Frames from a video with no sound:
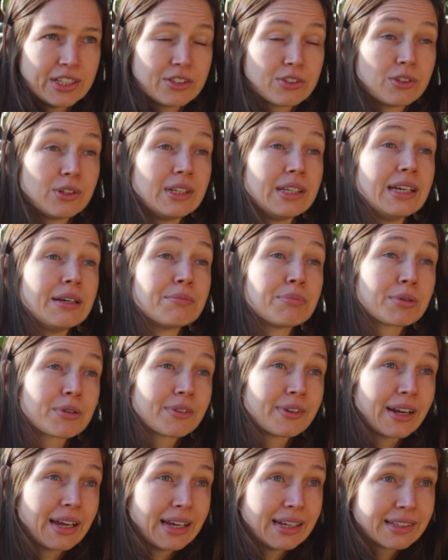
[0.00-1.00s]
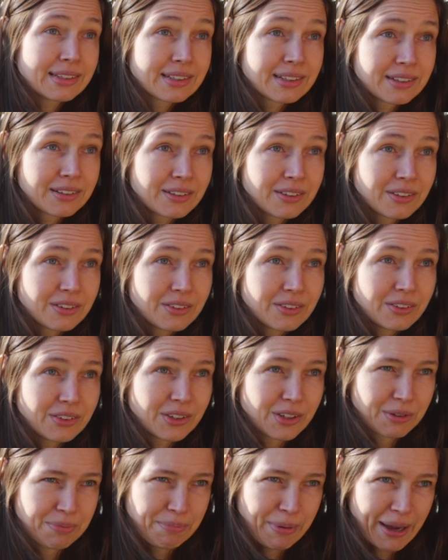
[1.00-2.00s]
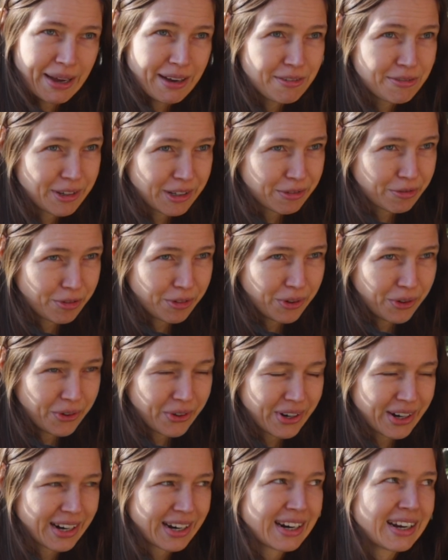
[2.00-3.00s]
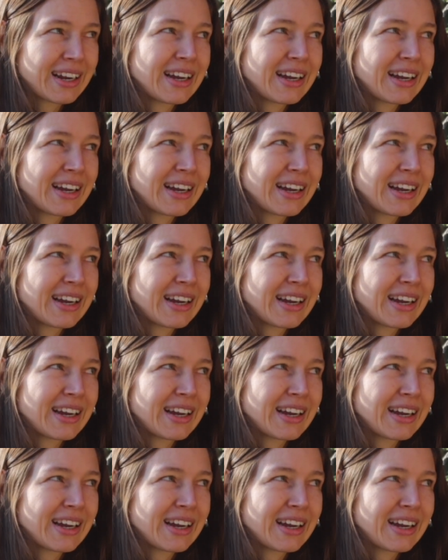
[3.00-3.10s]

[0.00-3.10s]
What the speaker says: to liberate your pelvic floor,